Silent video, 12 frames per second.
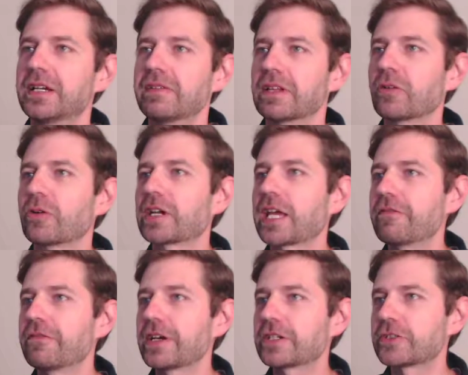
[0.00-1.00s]
The Lord gave
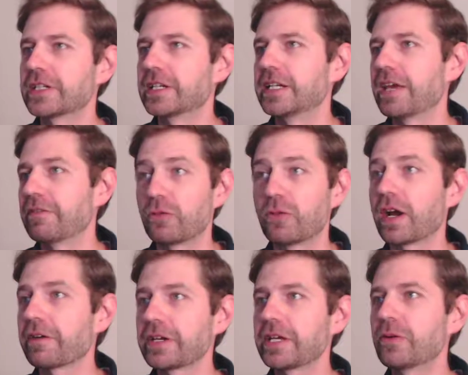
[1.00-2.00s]
victory to David
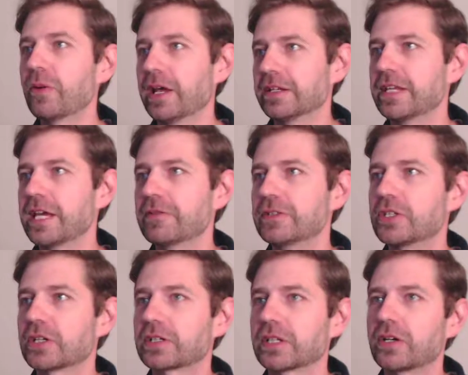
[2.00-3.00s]
wherever he went. David
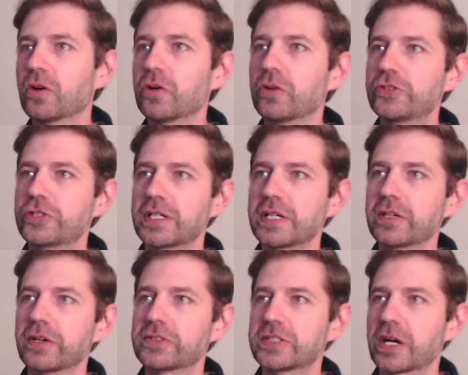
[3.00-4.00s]
took the gold
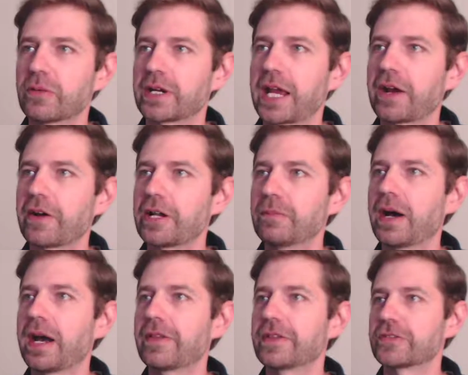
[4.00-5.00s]
shields that were carried
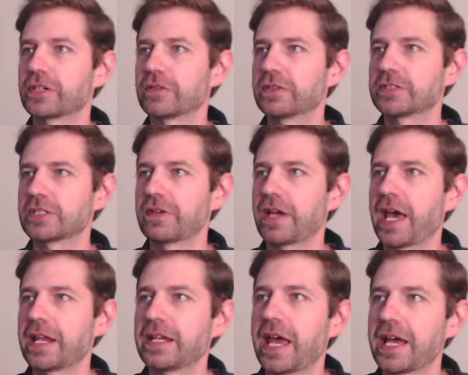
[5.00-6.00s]
by the servants of
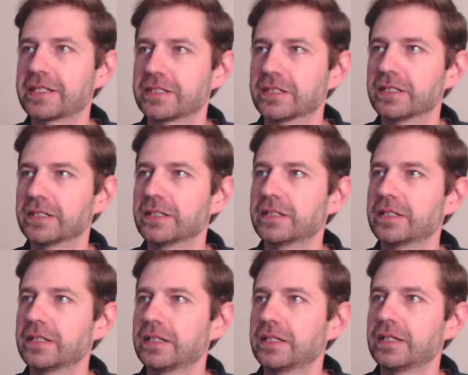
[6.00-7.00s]
Hadadezer,
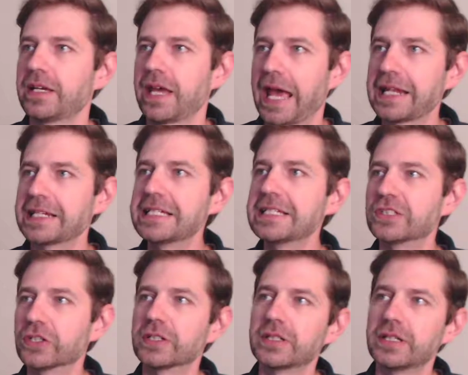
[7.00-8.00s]

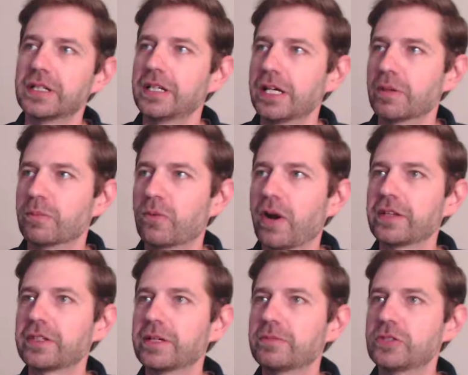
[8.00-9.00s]
Hadadezer and
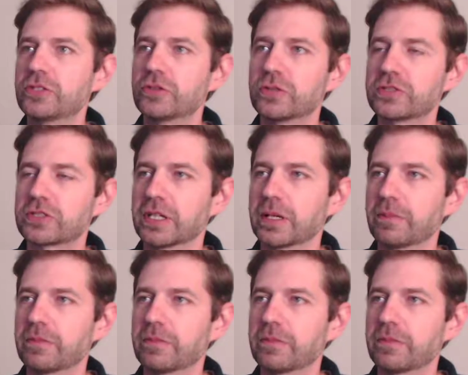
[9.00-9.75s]
brought them to Jerusalem